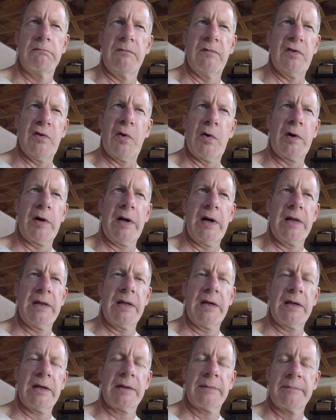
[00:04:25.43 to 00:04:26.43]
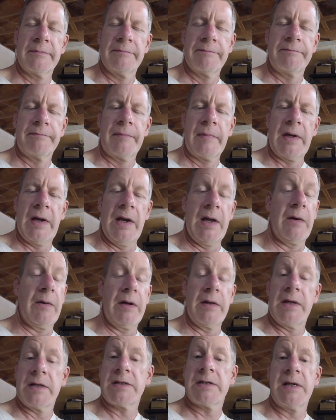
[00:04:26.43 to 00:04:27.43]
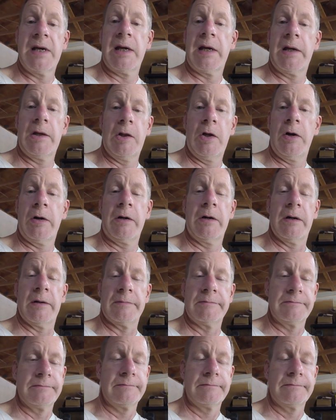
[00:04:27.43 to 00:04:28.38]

Florida, I think. Anyway, that's taking longer.